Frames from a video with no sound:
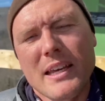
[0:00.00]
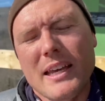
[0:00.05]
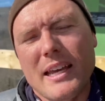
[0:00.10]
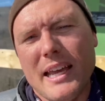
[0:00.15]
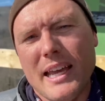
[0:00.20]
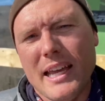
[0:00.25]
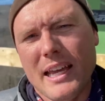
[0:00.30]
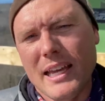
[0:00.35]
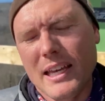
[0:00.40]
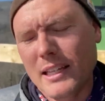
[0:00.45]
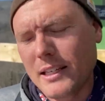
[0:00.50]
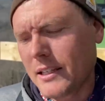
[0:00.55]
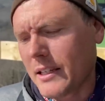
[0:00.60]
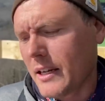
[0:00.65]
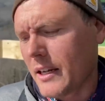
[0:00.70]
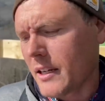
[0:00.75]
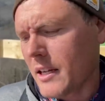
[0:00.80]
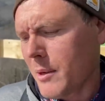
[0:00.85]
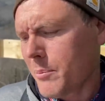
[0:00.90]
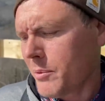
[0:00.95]
And
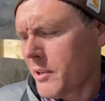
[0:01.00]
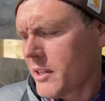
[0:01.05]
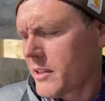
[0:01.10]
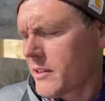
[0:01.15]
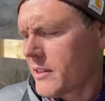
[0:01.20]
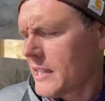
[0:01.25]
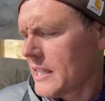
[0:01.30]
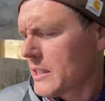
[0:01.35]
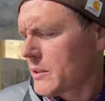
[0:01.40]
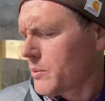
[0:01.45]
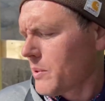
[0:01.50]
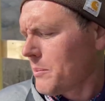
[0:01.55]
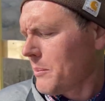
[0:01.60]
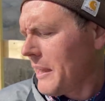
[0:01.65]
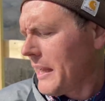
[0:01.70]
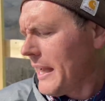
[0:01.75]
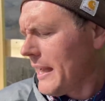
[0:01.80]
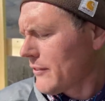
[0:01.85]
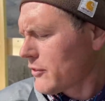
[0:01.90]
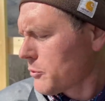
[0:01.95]
a couple other things, we
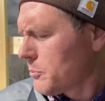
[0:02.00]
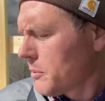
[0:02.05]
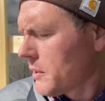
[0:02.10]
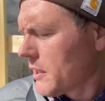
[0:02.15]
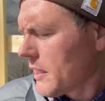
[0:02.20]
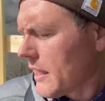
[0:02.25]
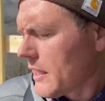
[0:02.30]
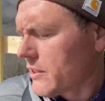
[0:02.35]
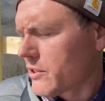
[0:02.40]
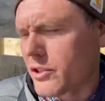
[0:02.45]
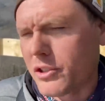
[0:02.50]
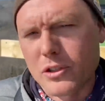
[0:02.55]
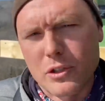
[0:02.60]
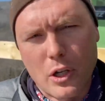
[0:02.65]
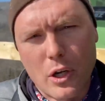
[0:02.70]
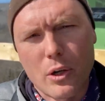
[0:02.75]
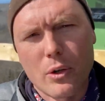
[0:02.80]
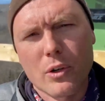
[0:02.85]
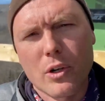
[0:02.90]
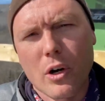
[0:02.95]
might have to put a
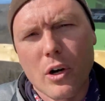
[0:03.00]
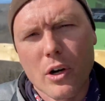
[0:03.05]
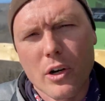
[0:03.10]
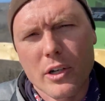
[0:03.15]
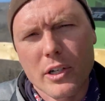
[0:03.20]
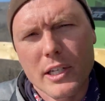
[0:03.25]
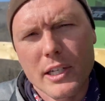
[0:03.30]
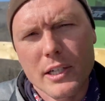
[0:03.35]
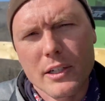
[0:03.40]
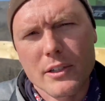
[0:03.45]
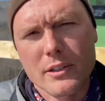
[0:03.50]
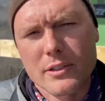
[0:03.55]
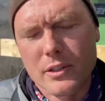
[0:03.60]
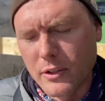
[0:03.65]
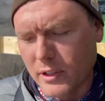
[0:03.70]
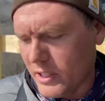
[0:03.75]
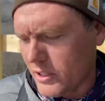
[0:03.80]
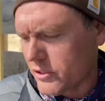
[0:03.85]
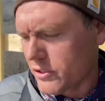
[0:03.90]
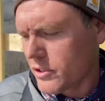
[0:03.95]
snow guard here so
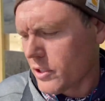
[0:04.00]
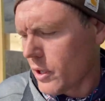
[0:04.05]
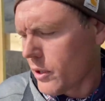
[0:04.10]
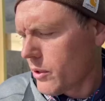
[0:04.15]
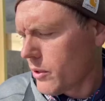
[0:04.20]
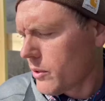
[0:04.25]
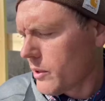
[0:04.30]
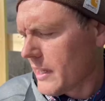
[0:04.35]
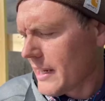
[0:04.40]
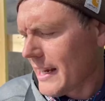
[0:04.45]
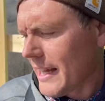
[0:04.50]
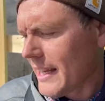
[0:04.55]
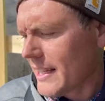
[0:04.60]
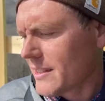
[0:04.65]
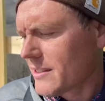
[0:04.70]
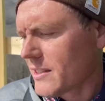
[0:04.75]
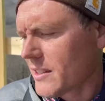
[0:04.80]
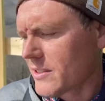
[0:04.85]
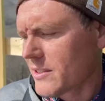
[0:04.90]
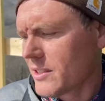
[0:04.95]
that snow and
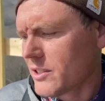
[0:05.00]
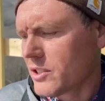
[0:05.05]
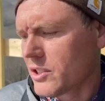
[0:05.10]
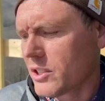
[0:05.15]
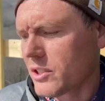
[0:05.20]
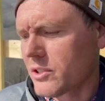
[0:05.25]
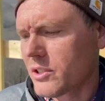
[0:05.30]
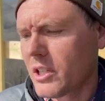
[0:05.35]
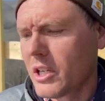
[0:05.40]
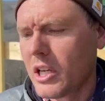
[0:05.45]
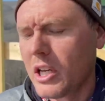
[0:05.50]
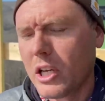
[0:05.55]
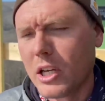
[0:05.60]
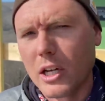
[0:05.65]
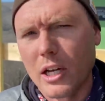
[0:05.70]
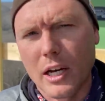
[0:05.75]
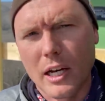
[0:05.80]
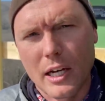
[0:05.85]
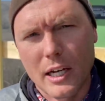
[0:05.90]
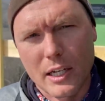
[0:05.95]
ice doesn't just
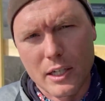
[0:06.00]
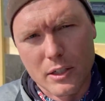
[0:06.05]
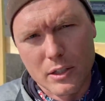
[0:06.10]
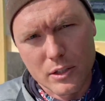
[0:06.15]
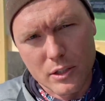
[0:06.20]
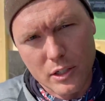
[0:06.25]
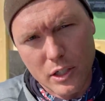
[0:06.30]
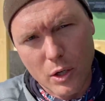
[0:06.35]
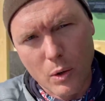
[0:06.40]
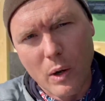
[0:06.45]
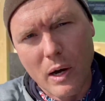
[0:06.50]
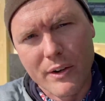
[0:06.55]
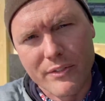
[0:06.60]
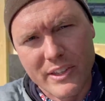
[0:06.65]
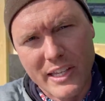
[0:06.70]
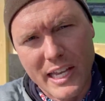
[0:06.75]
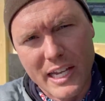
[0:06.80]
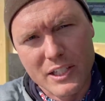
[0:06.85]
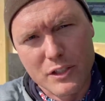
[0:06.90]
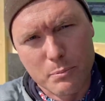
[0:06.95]
uh, go off
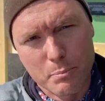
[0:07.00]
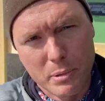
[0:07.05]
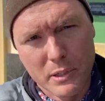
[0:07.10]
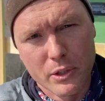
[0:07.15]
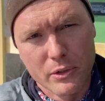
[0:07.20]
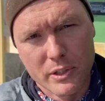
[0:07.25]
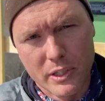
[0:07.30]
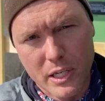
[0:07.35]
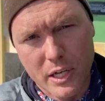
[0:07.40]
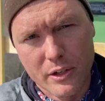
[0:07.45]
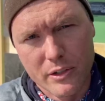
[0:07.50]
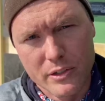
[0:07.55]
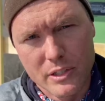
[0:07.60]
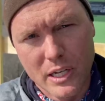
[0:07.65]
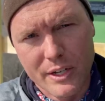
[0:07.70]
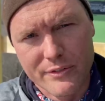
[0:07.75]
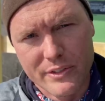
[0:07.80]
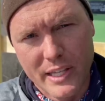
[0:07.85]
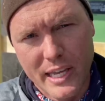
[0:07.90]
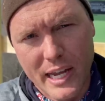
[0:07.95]
the edge and peel the gutters
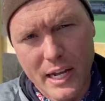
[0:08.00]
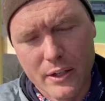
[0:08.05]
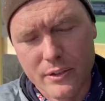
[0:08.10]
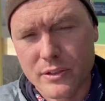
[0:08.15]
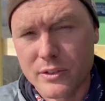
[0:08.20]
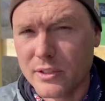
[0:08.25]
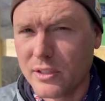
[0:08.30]
off of the house.